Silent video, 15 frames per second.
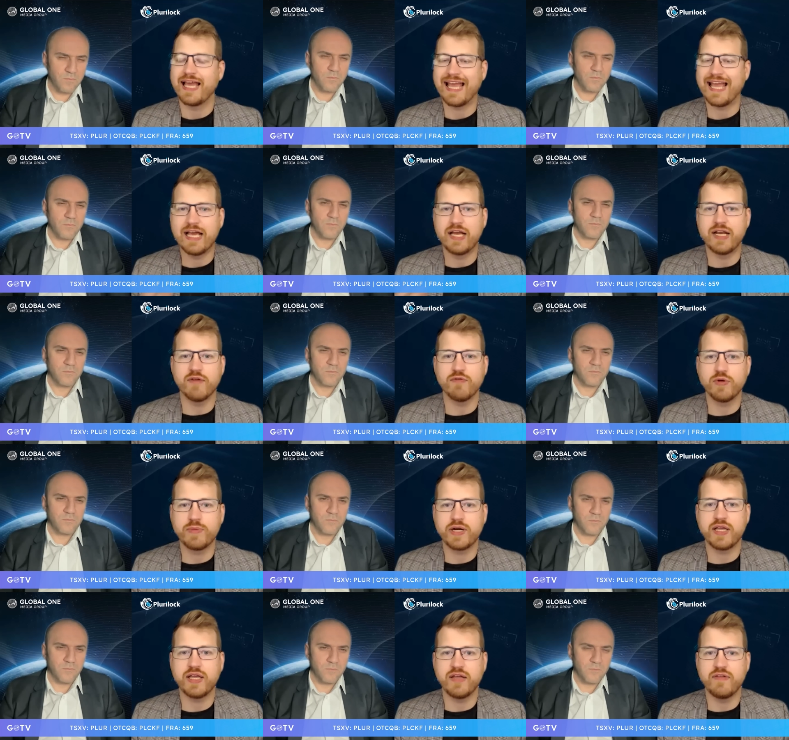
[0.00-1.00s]
Speaker 1: and
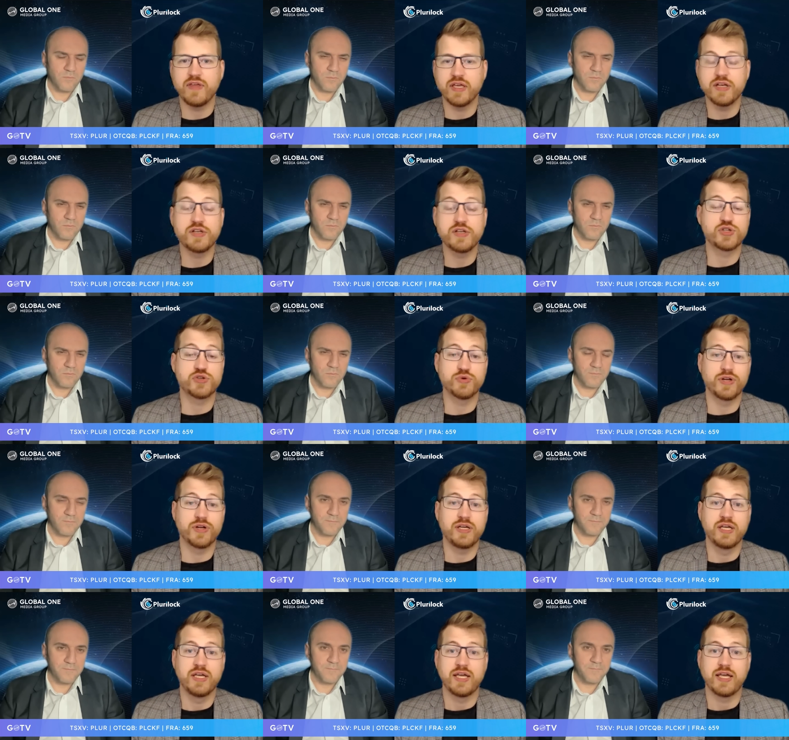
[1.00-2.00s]
everybody in the
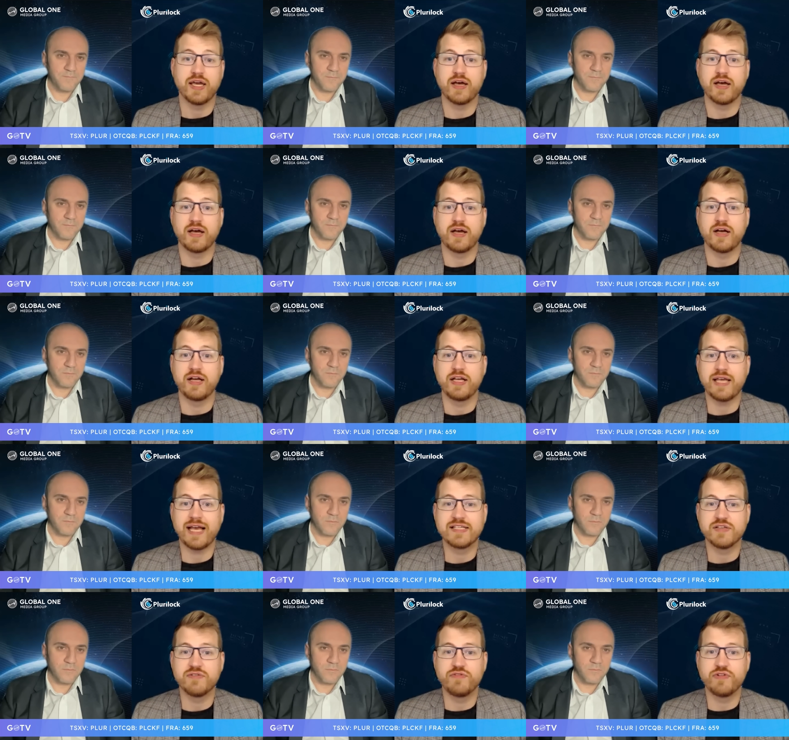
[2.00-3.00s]
industry uh,
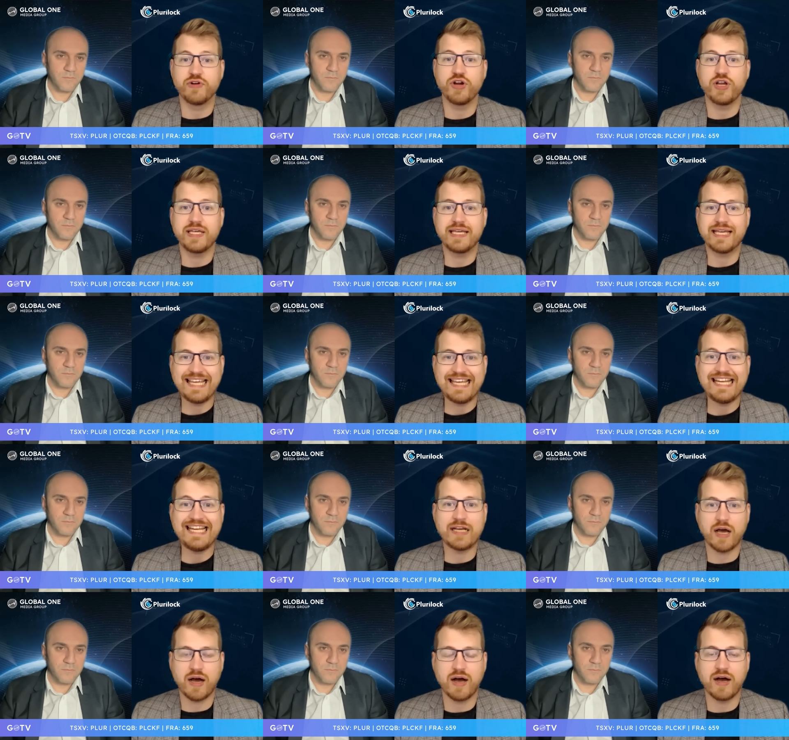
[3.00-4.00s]
has a very
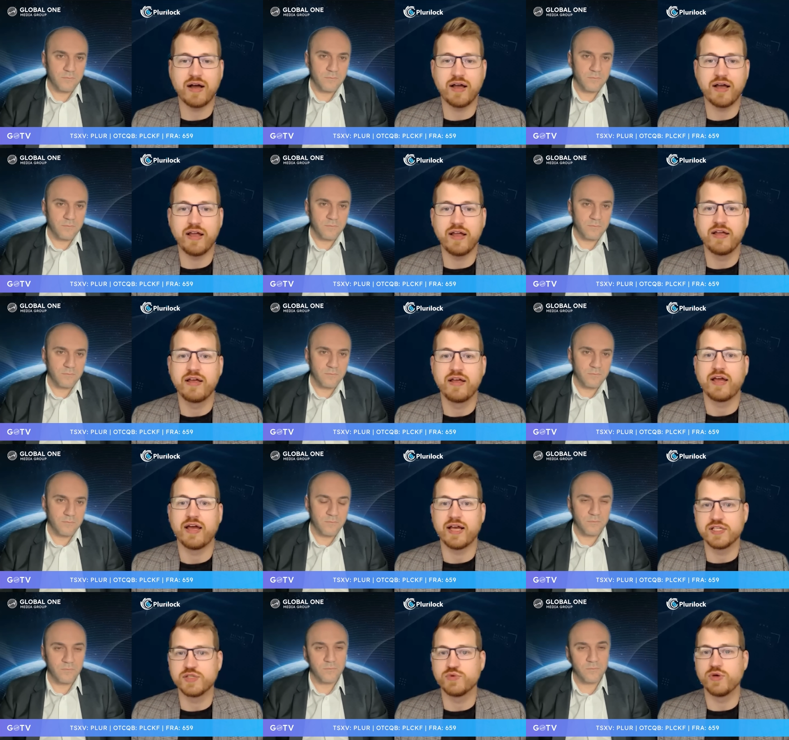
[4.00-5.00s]
keen eye
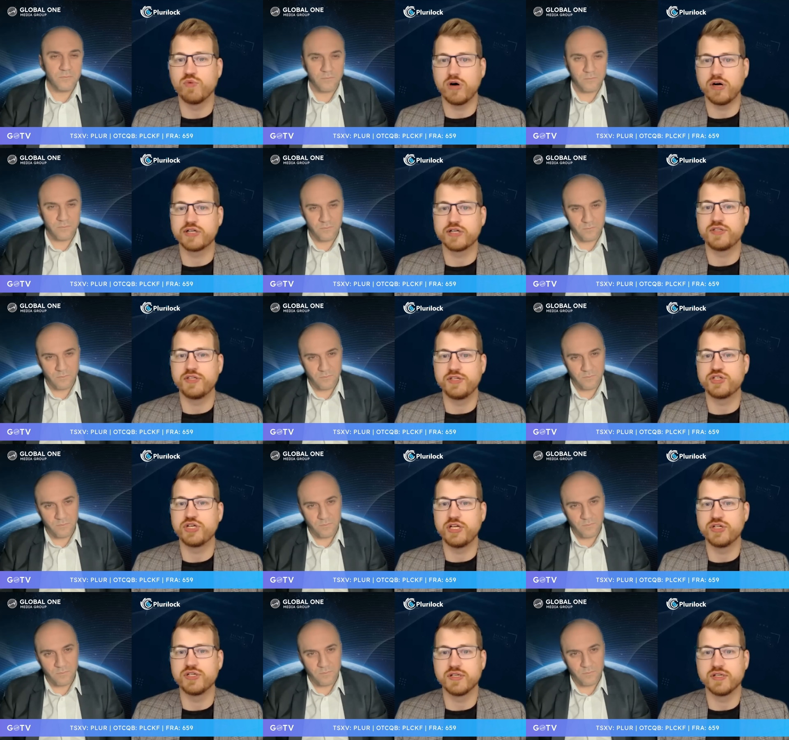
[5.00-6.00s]
as we watch these
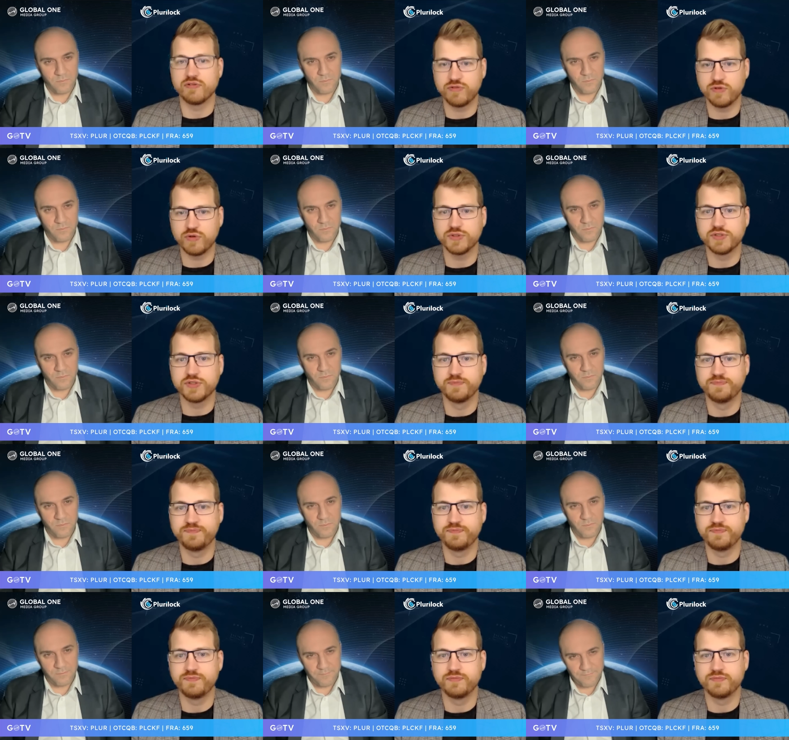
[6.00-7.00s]
changes
Speaker 2: unfold
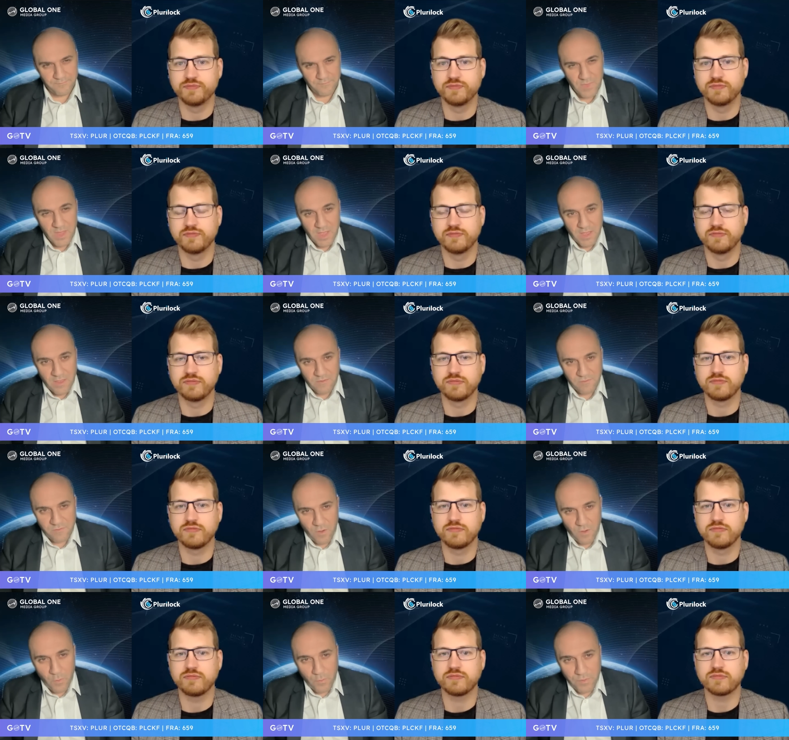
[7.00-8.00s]

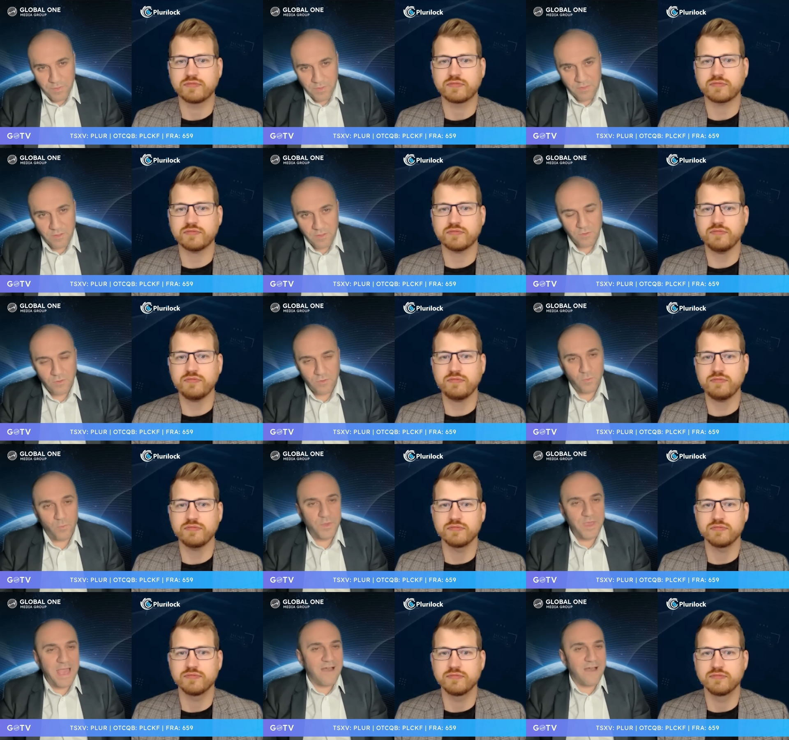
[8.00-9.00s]
so the,
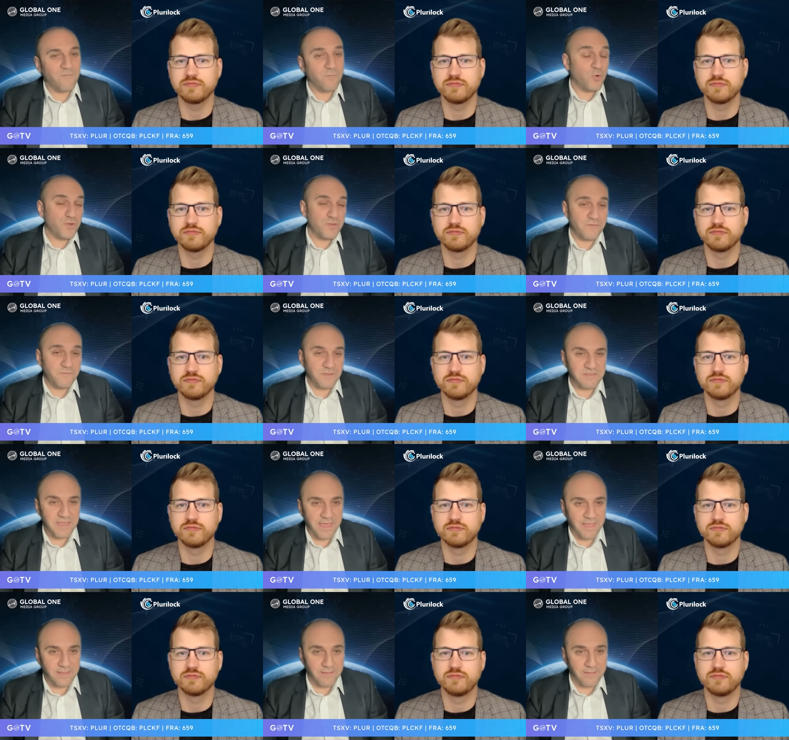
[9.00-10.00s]
we have more
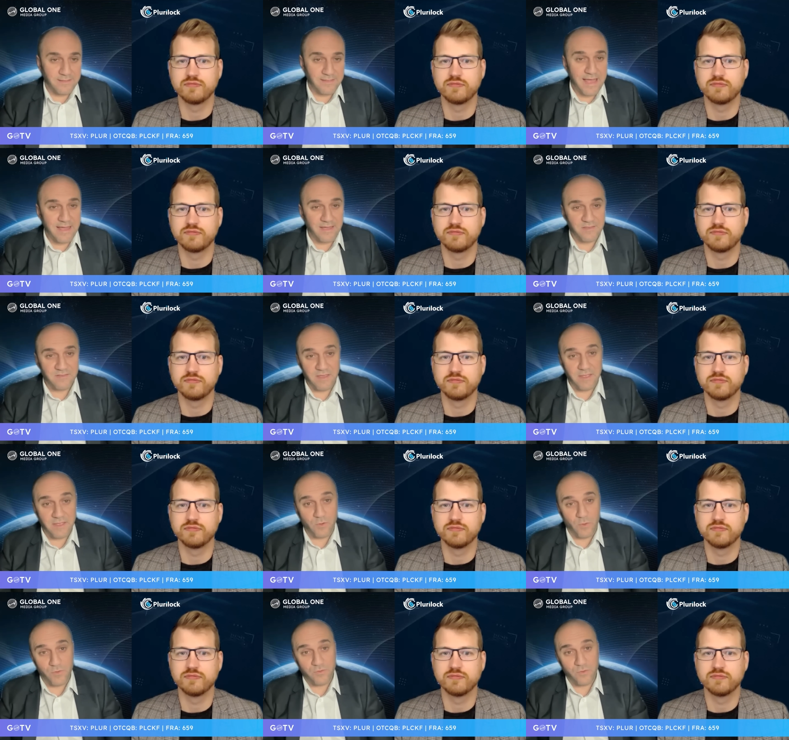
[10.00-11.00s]
sophisticated attacks
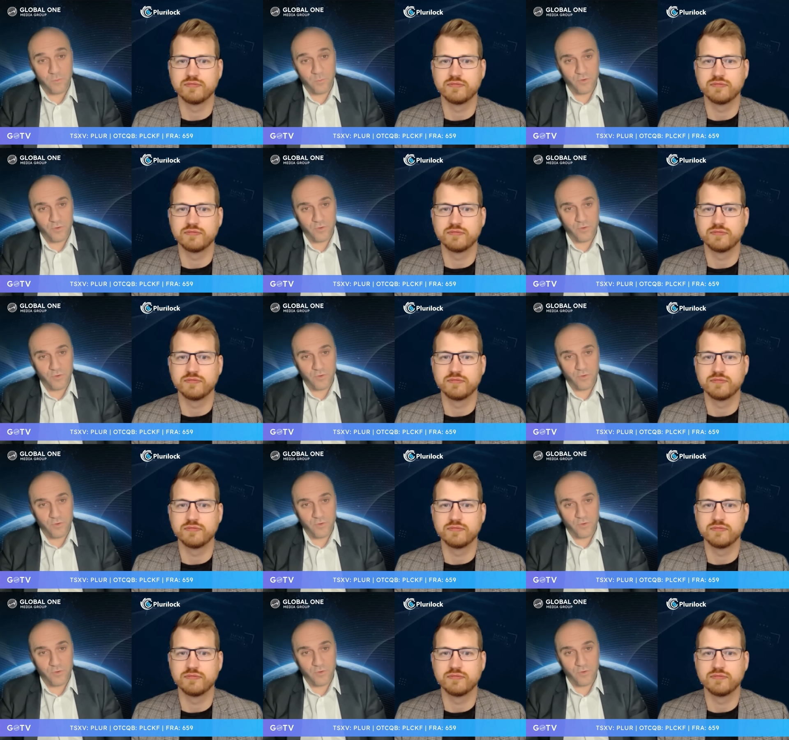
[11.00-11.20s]
and also